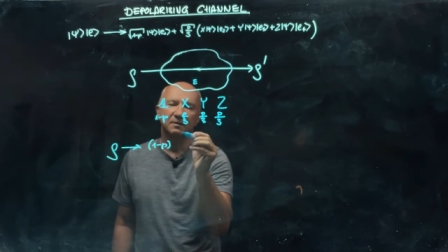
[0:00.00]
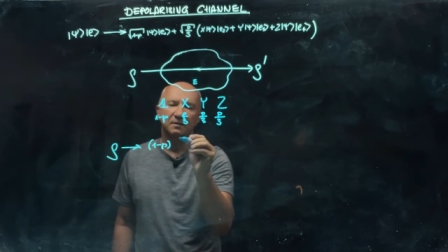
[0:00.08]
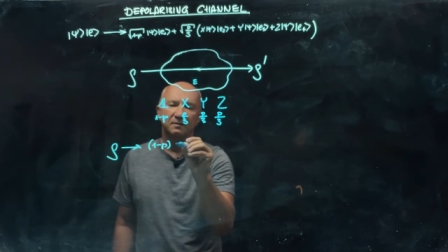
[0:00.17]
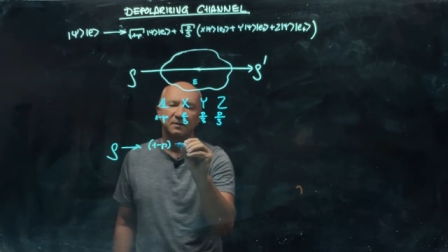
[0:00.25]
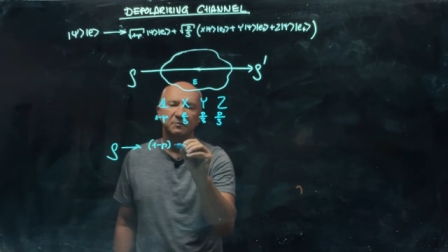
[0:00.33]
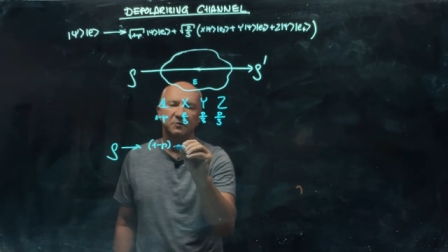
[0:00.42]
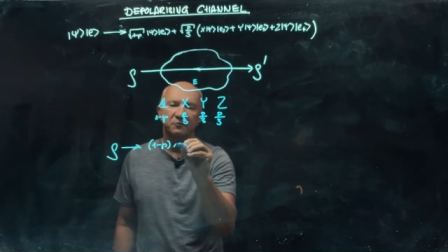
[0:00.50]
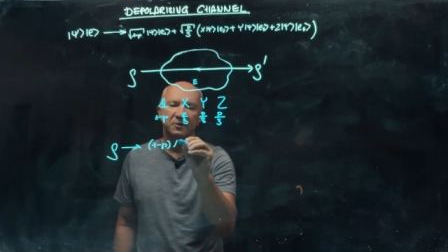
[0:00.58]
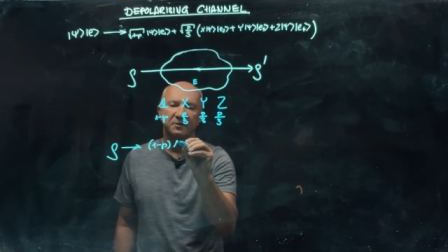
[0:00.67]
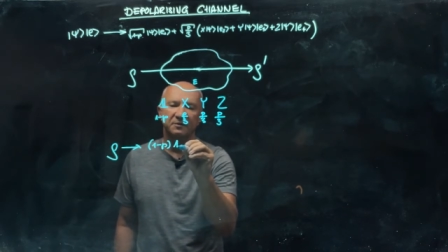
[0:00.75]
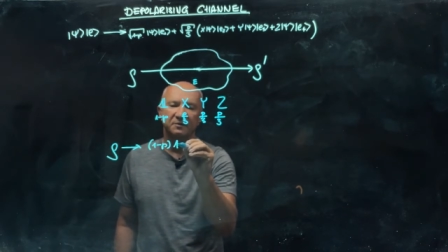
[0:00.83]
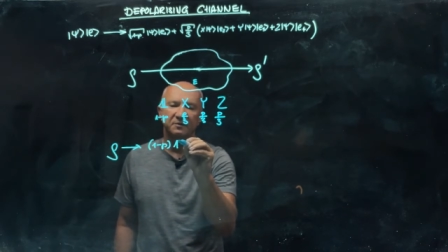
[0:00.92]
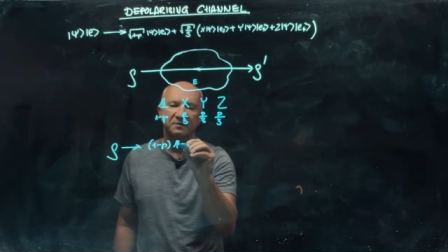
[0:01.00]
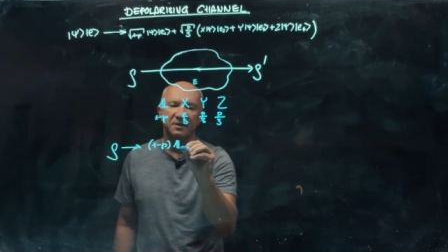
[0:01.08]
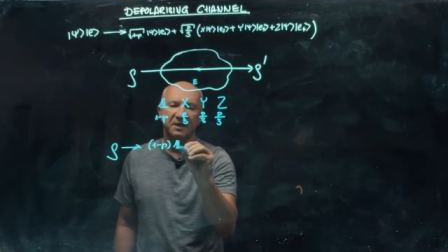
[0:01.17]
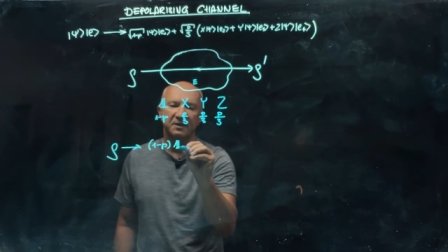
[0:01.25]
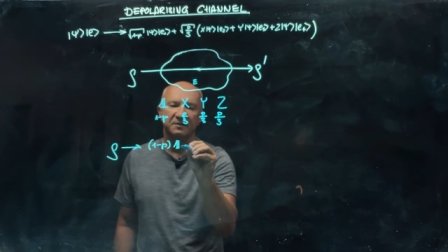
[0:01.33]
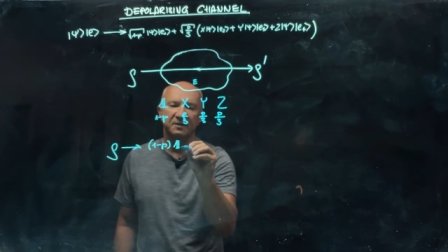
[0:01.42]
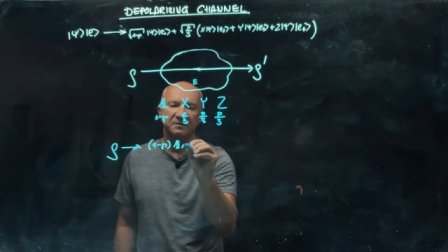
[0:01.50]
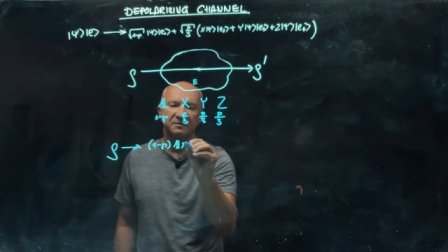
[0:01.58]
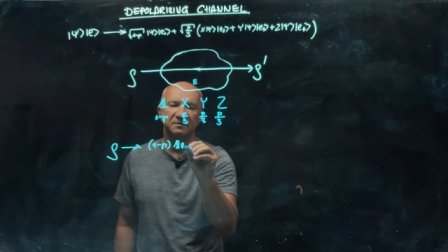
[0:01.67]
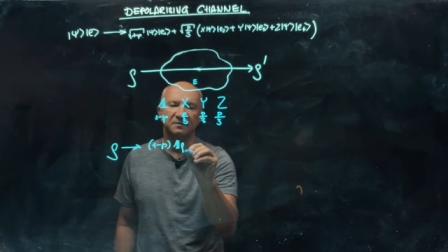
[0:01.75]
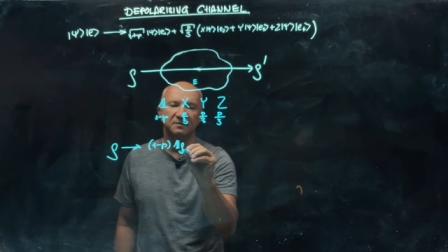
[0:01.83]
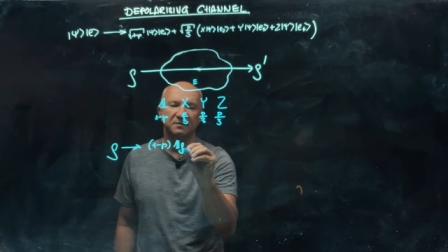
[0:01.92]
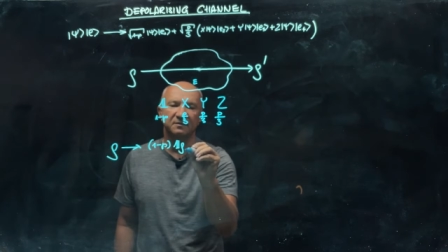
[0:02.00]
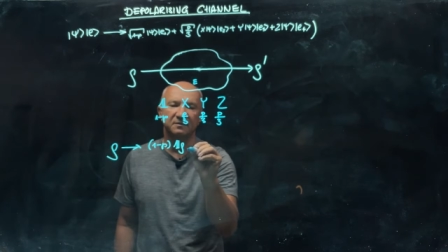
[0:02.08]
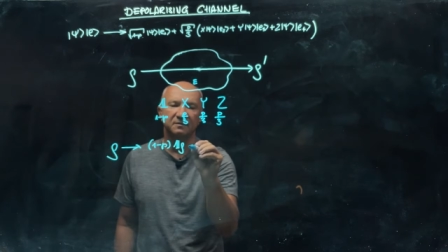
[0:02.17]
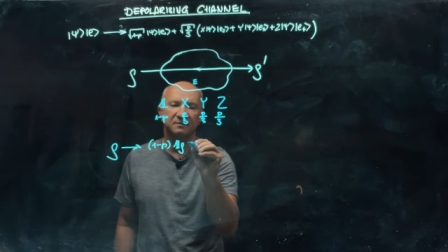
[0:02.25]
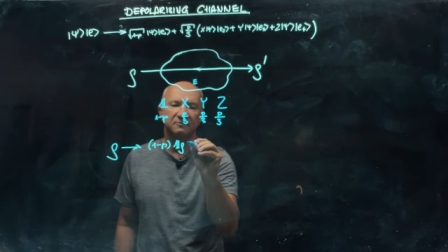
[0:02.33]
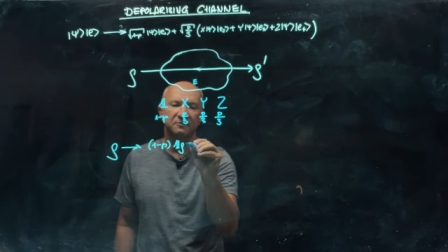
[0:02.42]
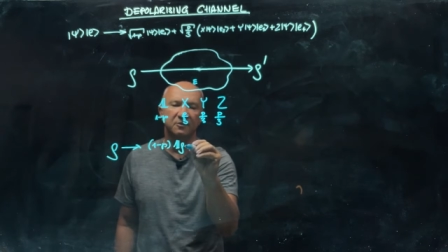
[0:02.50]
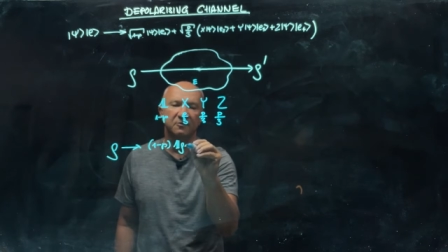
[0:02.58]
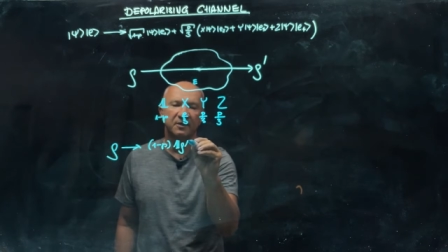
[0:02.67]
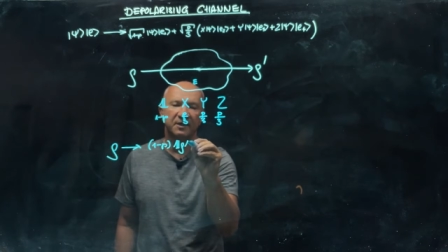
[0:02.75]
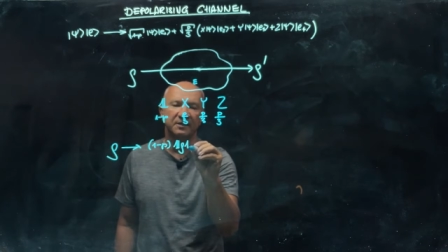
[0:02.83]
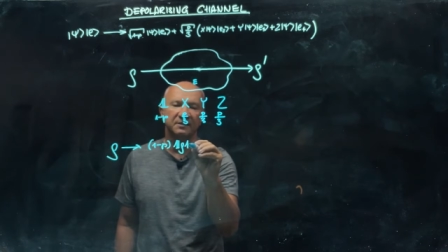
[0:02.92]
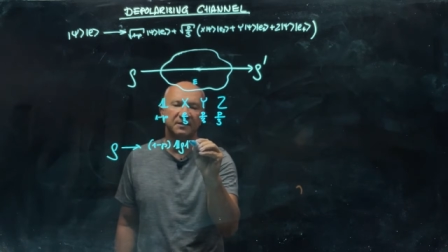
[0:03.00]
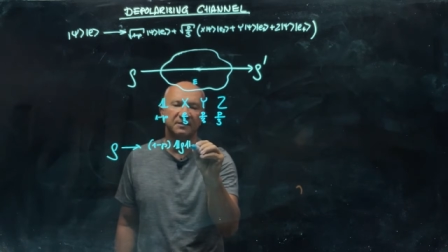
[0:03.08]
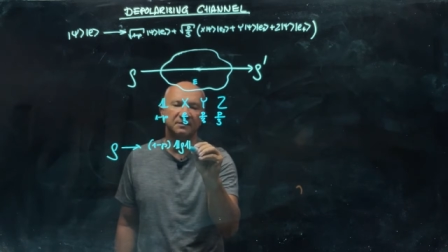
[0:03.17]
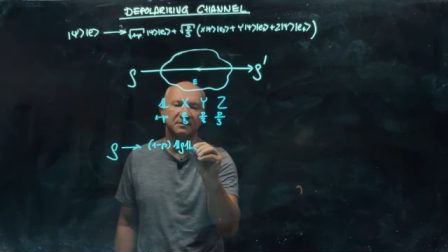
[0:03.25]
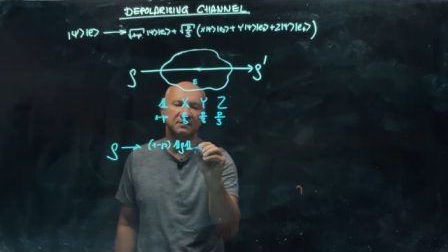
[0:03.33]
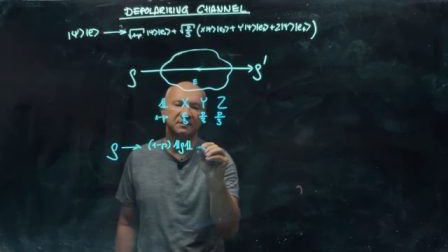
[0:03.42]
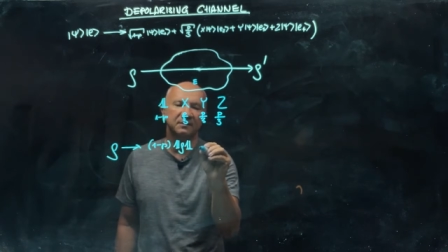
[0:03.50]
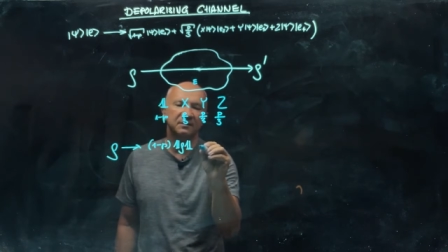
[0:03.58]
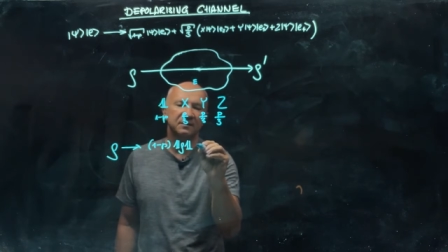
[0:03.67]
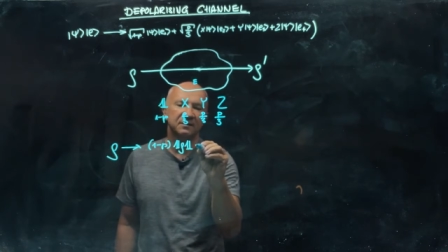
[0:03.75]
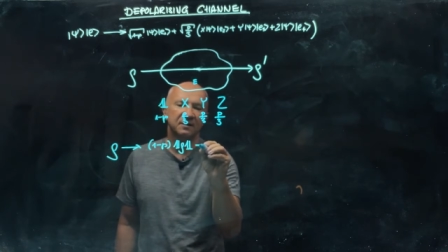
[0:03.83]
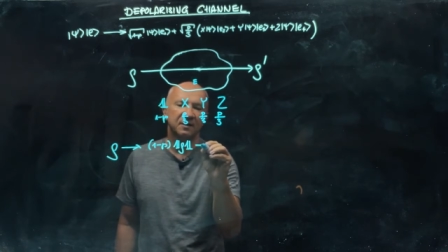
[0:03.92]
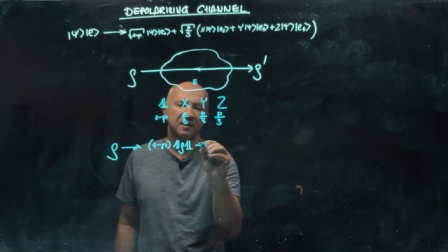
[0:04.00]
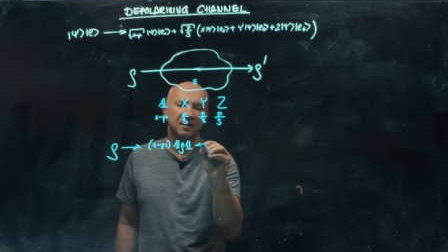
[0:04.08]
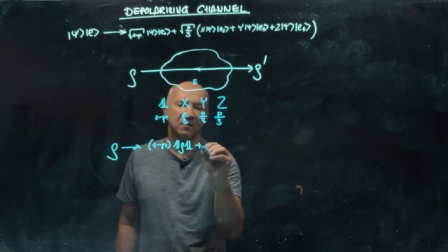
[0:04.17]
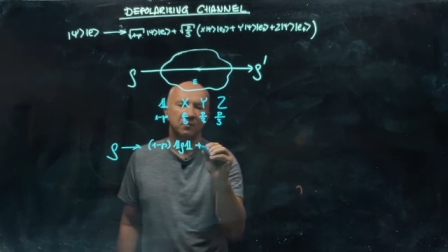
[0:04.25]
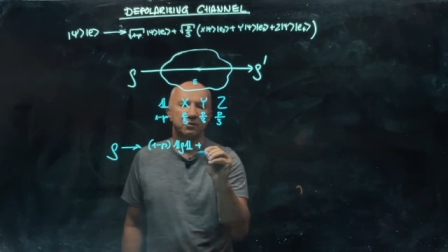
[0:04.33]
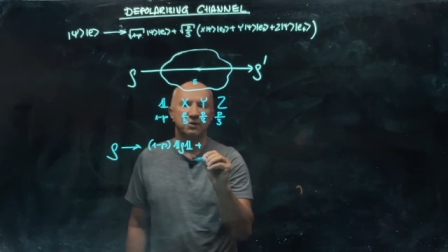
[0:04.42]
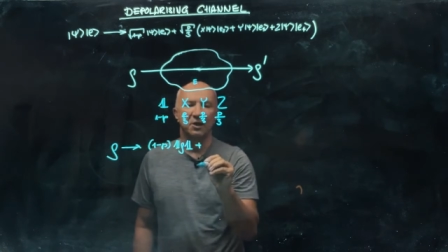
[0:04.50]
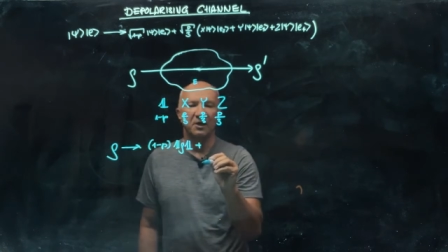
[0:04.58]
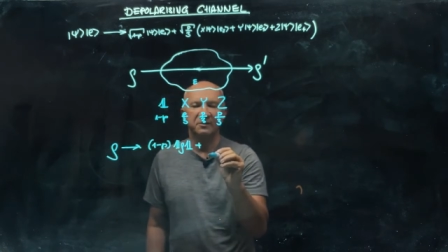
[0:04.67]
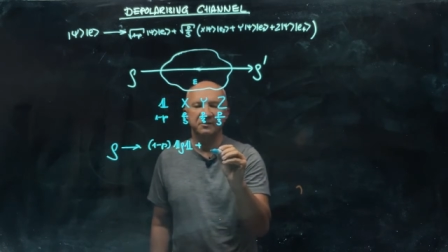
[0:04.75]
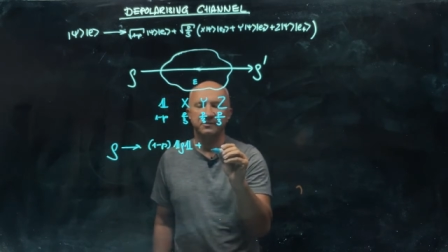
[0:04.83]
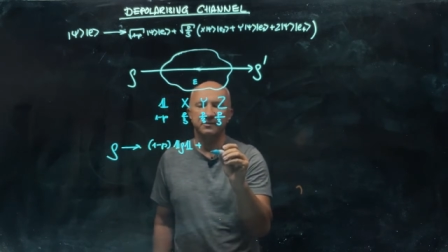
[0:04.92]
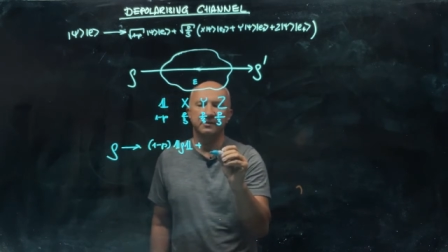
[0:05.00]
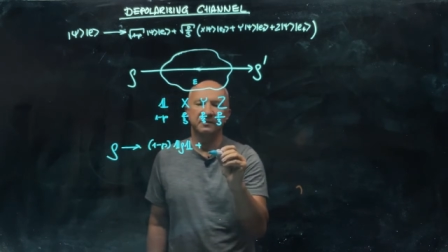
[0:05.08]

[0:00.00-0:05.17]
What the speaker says: Let me write it as identity, rho identity, plus